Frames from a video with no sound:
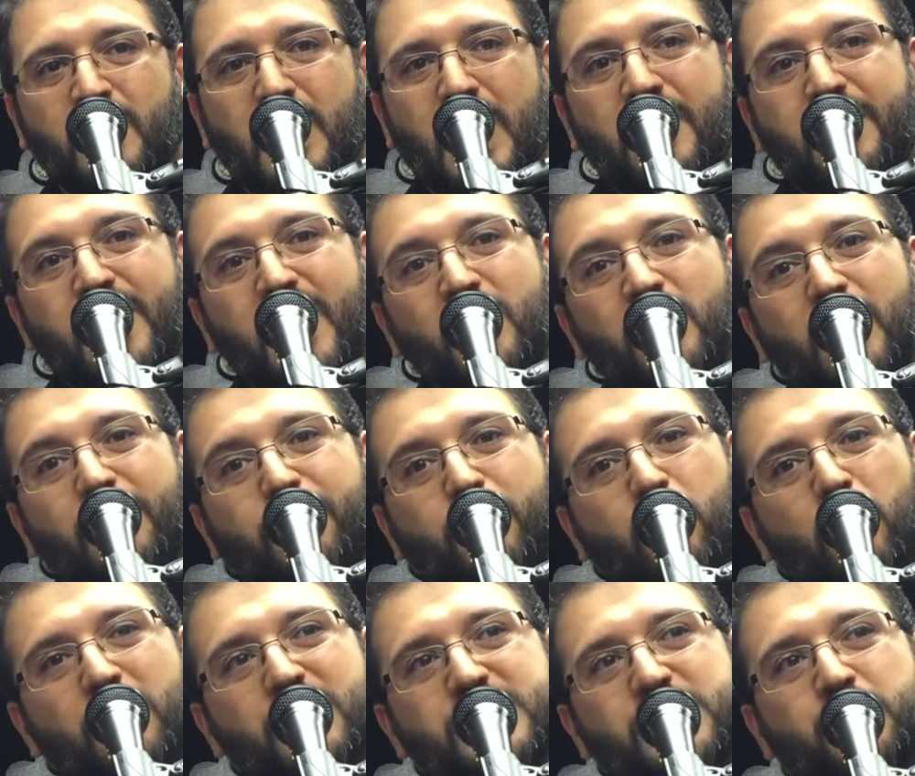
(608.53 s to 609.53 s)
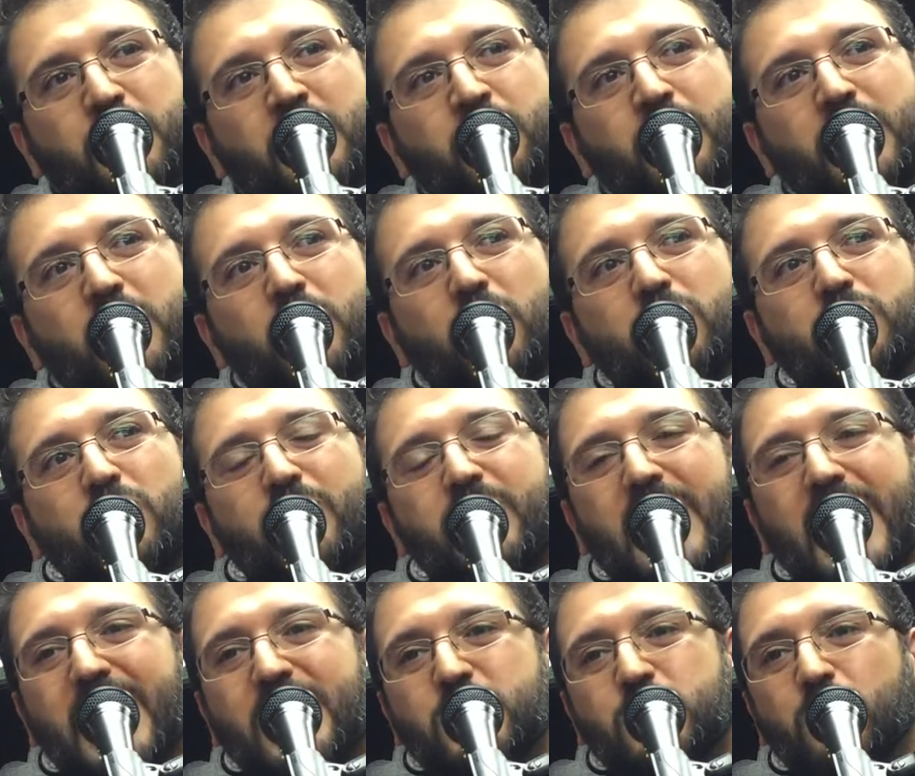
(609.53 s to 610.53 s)
And then, of course, when we go to
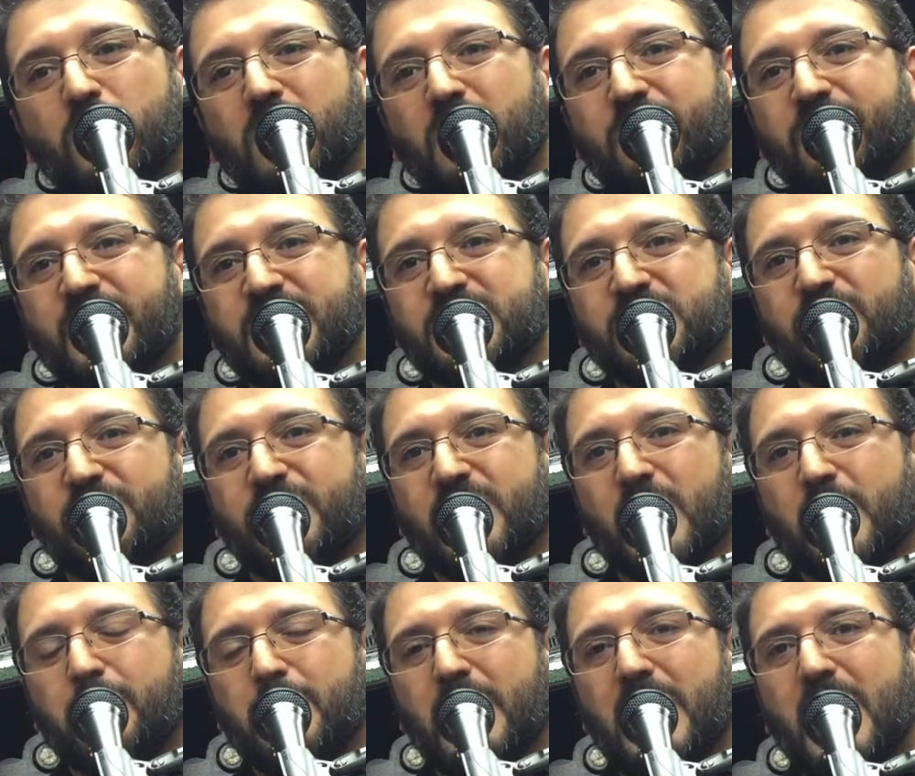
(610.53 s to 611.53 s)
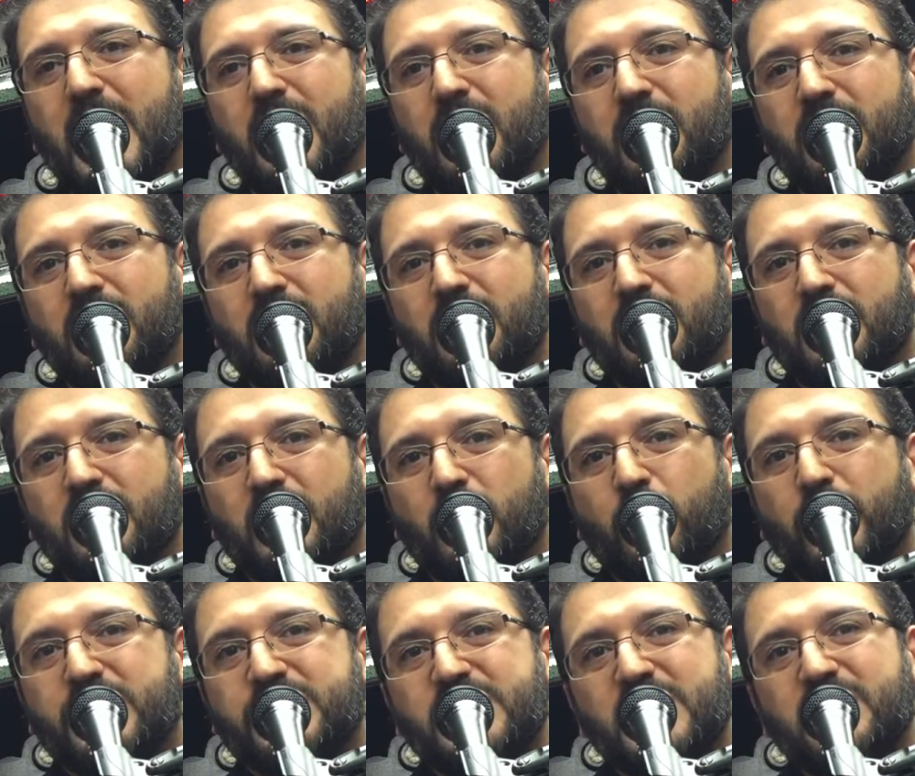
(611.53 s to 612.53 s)
the actual events of Karbala,
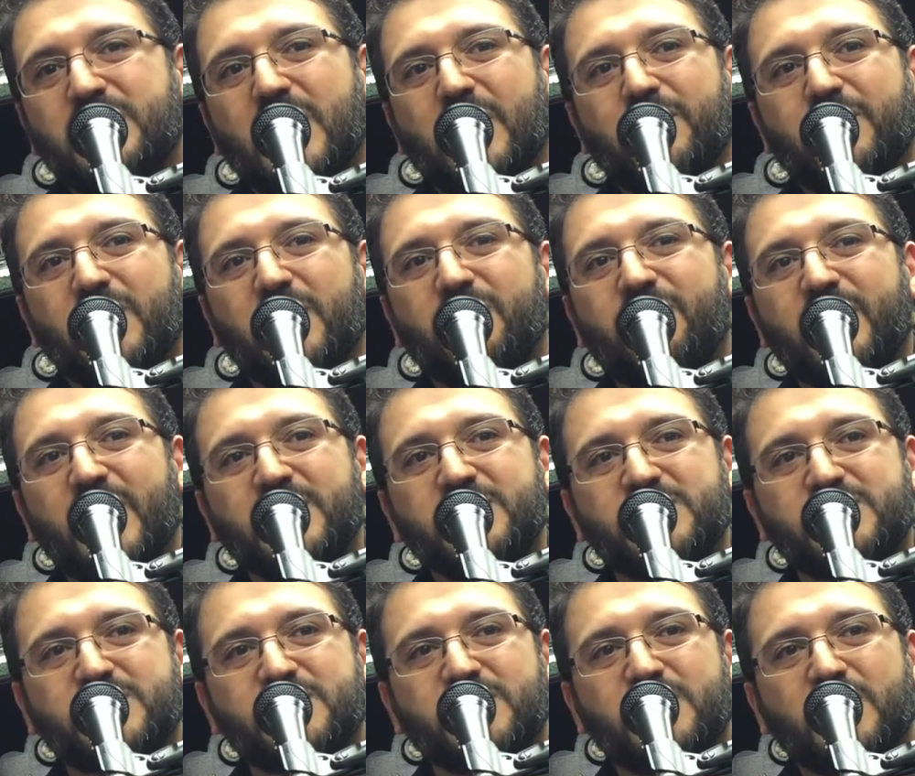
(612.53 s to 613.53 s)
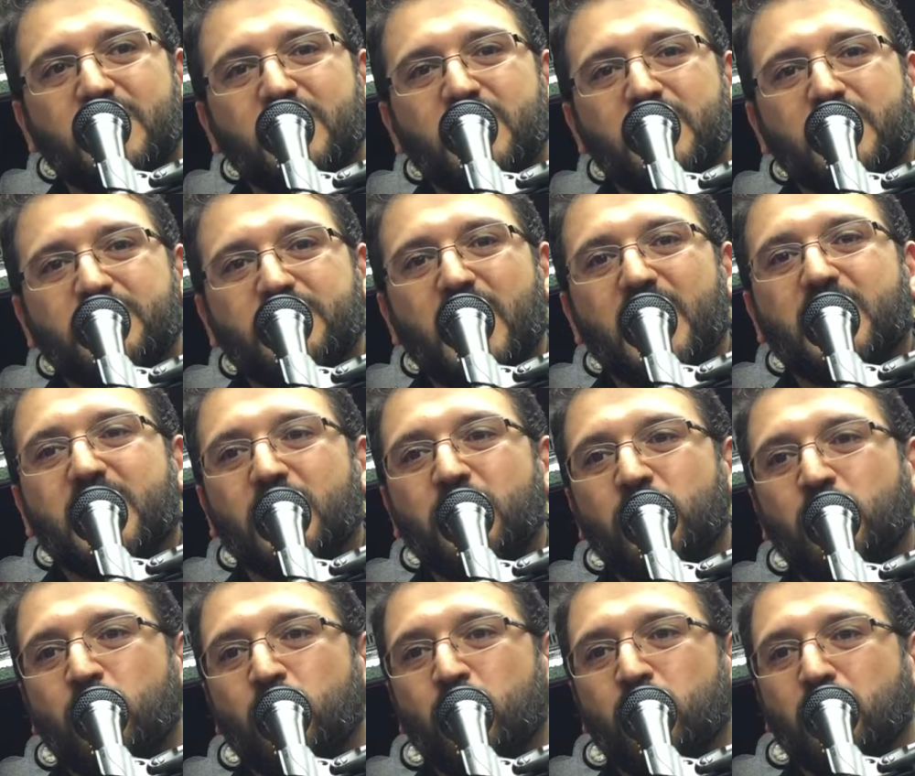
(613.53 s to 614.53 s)
we see that the events take a
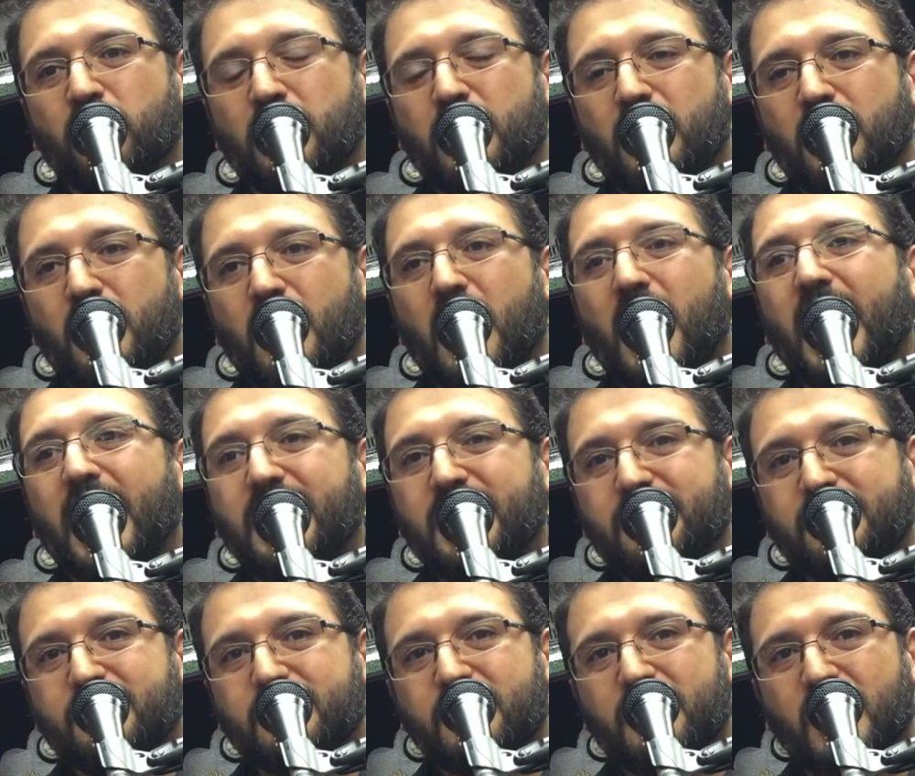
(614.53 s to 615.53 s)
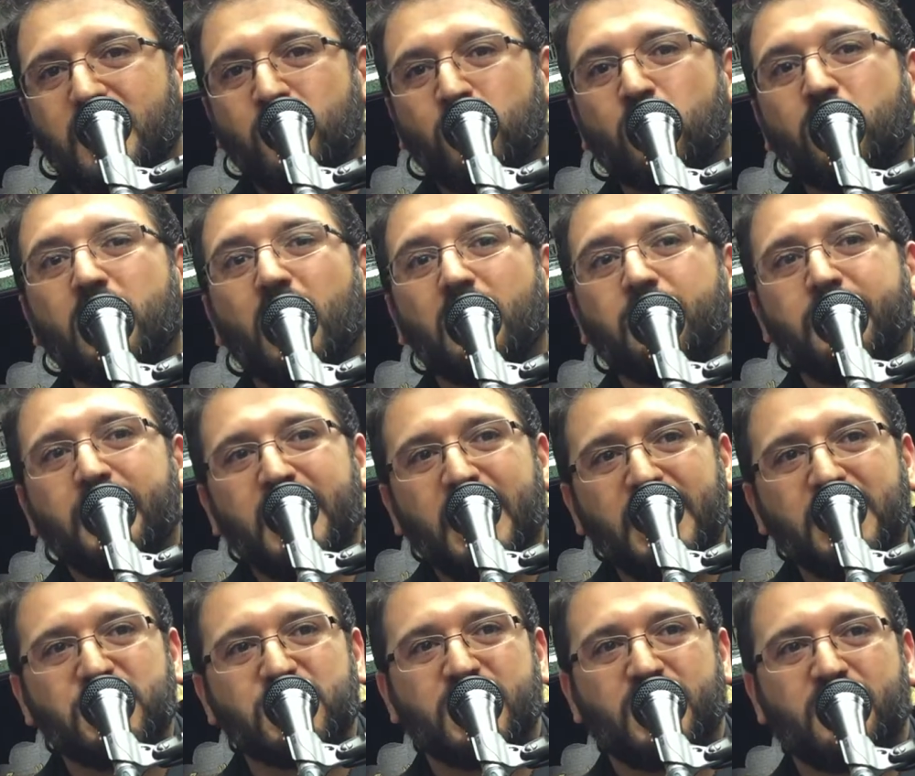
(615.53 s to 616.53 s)
new height, a new
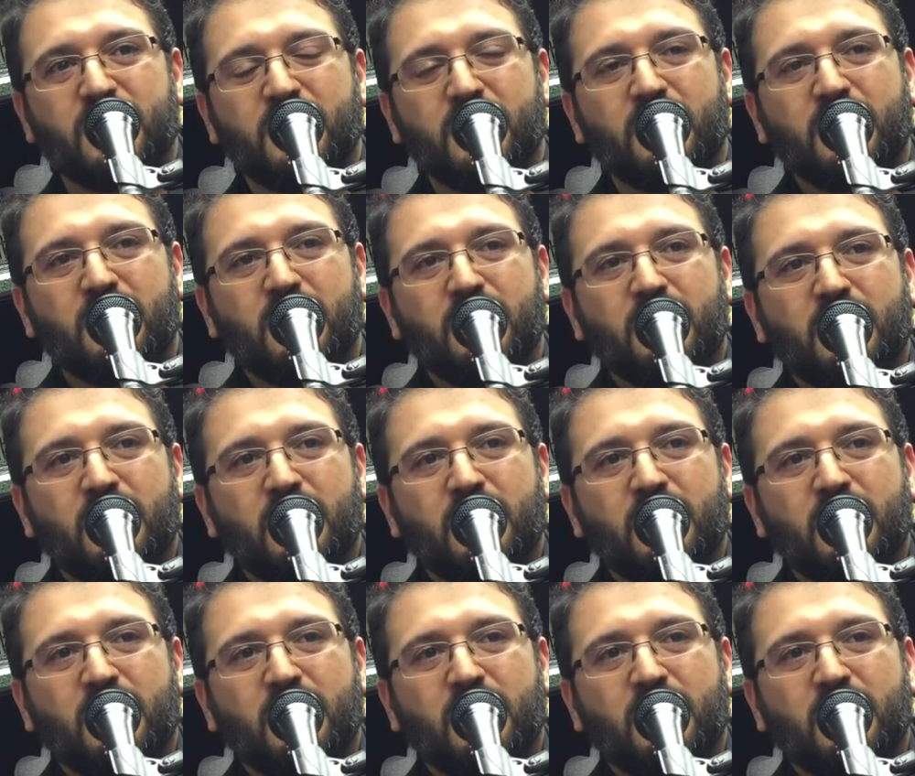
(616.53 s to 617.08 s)
culmination.